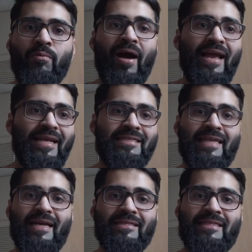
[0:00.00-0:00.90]
Why is
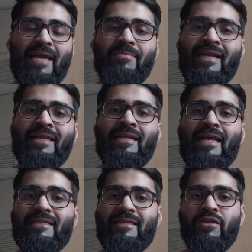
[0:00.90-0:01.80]
that statement any
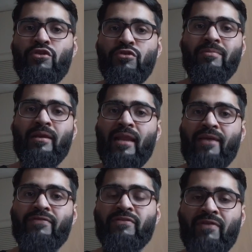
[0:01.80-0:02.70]
less than human
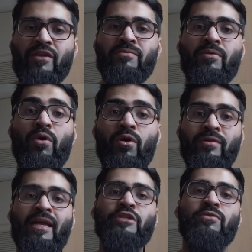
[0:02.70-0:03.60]
life is valuable
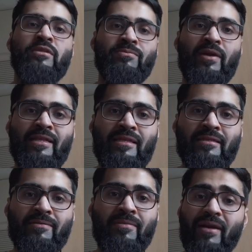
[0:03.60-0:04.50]
on naturalism or
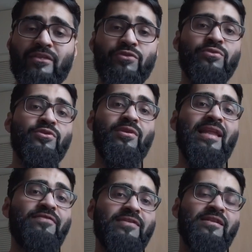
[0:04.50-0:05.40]
atheism? Right? So you, you're
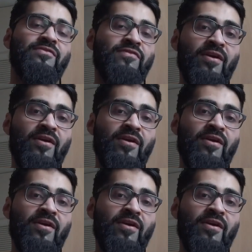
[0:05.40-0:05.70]
left in a